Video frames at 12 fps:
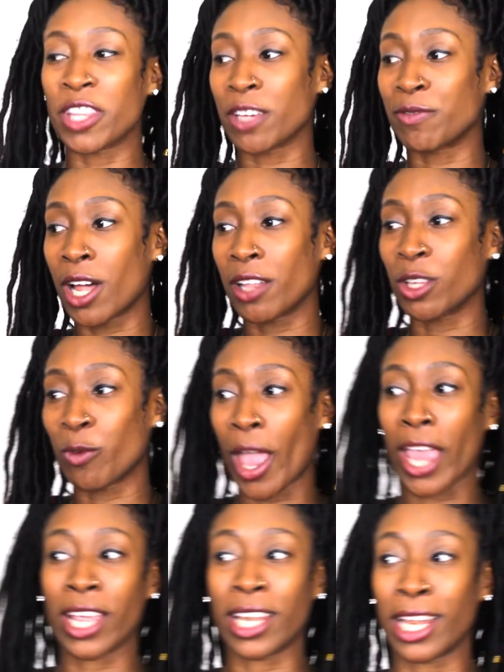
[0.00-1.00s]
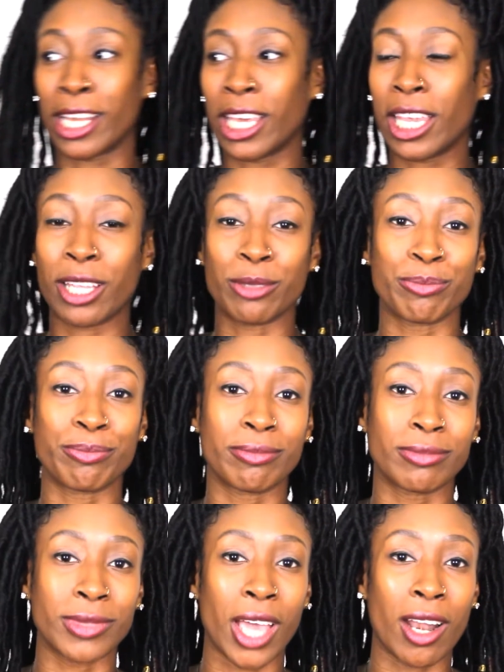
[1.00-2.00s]
if they fall off the wagon and eat
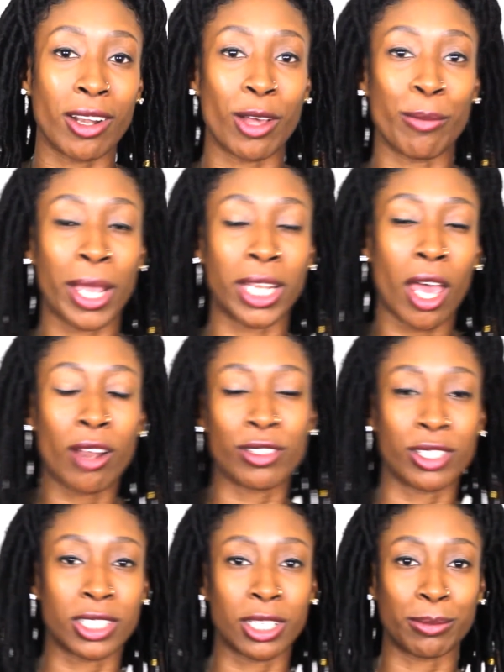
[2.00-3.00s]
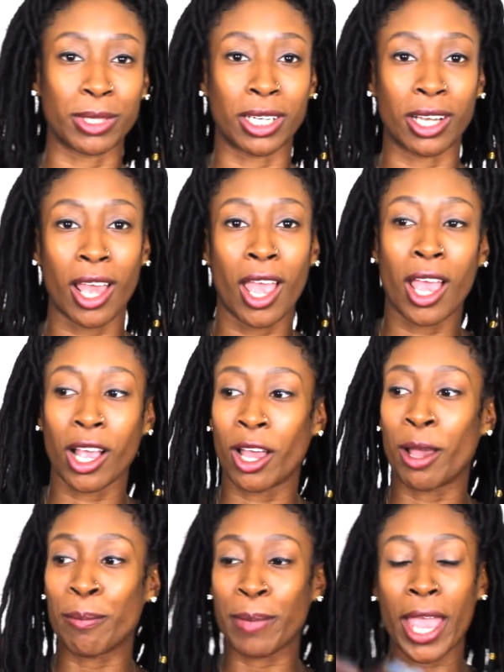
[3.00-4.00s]
I don't know, McDonald's or something.
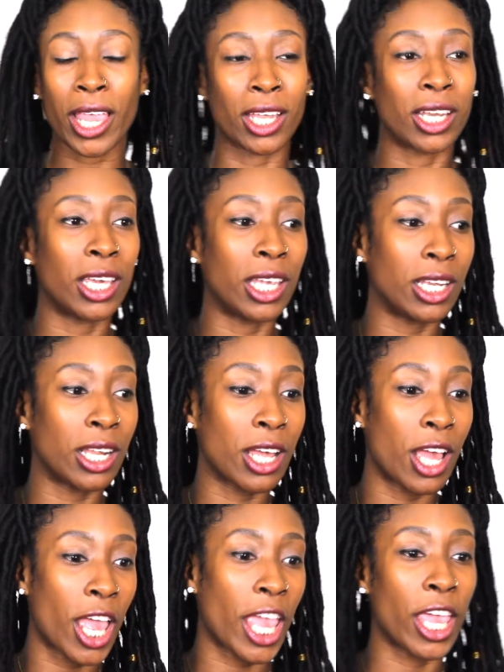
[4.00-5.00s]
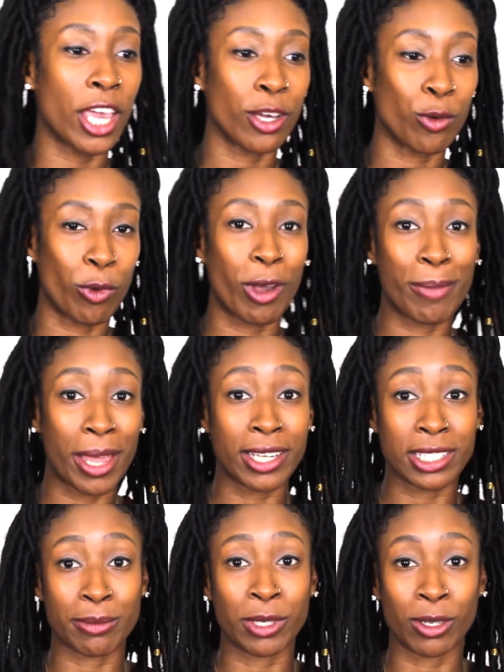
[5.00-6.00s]
Come back and eat a
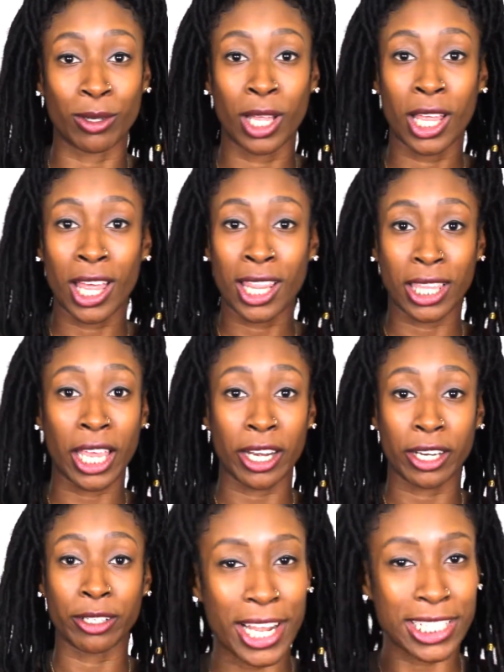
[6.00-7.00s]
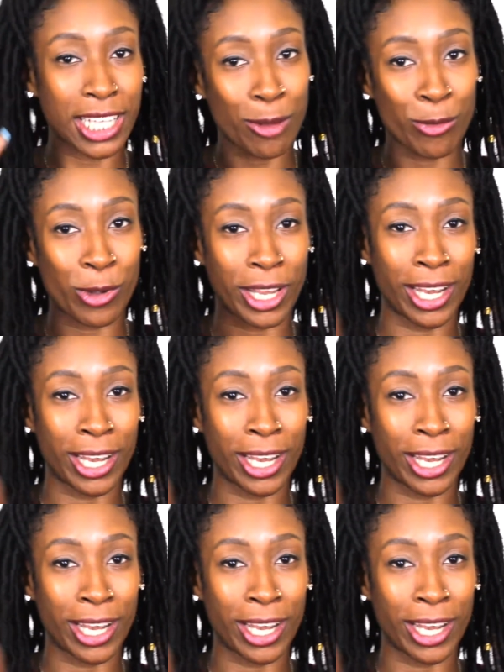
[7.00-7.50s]
well-balanced meal later. That's type one.